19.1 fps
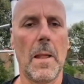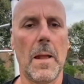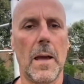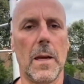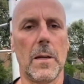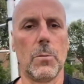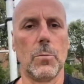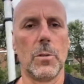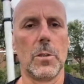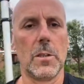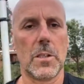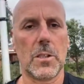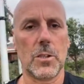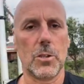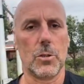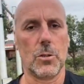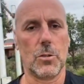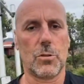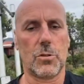and really
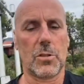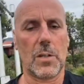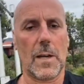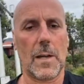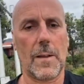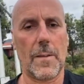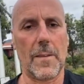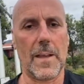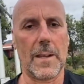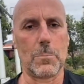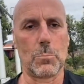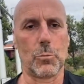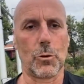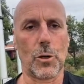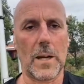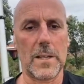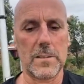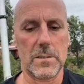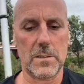use that
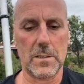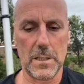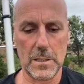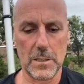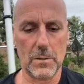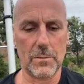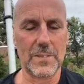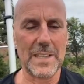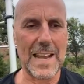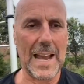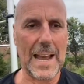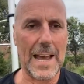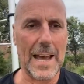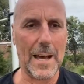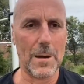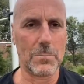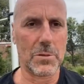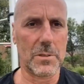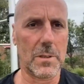bracing of the
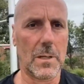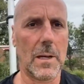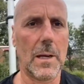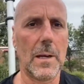abs